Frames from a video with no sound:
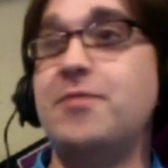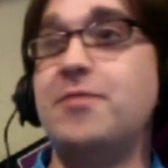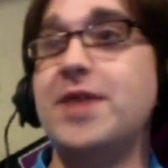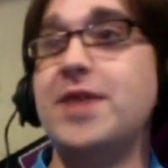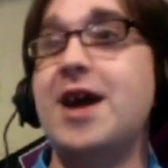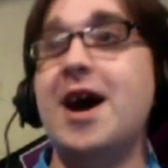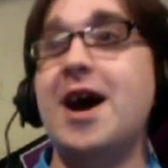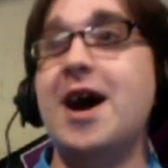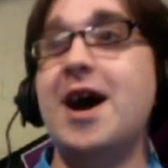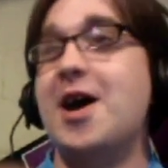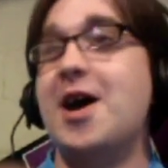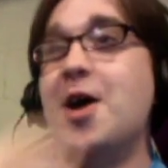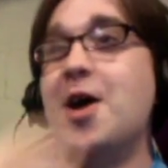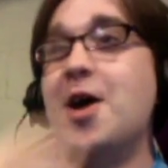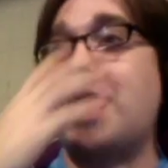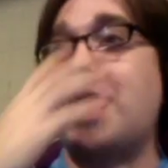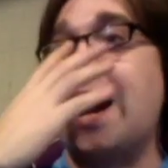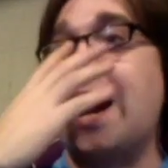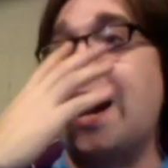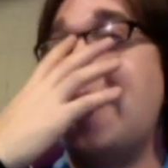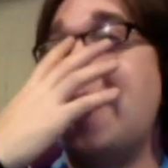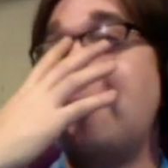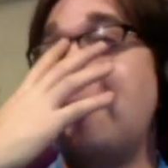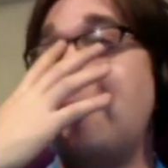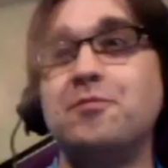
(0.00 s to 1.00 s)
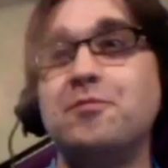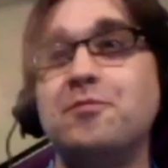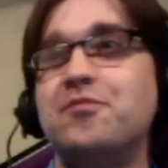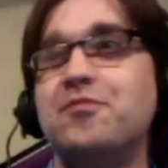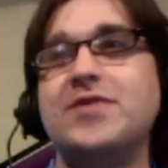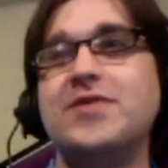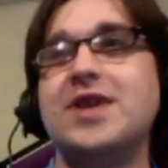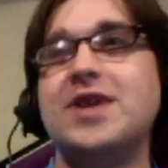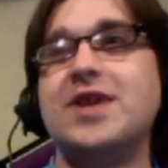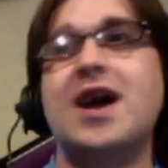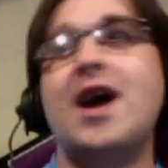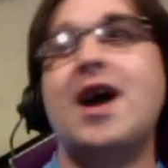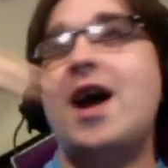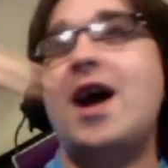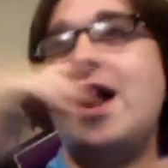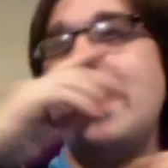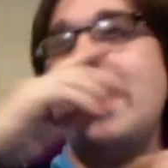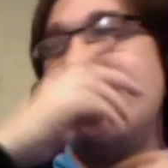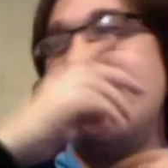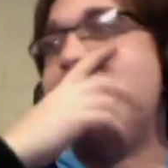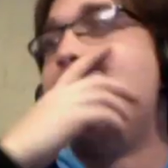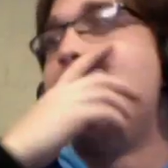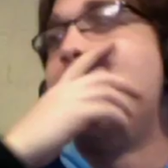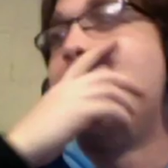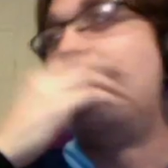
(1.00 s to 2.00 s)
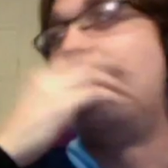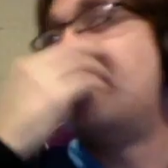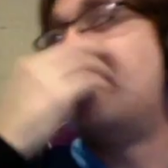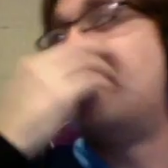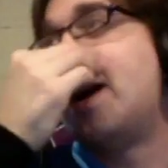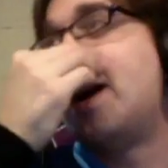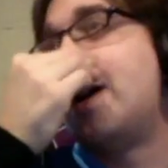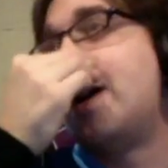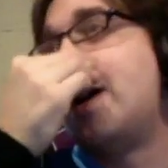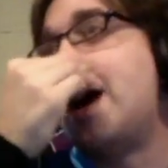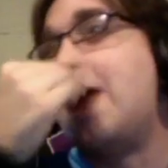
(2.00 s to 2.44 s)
which is gonna be awesome. I just want to see the wall.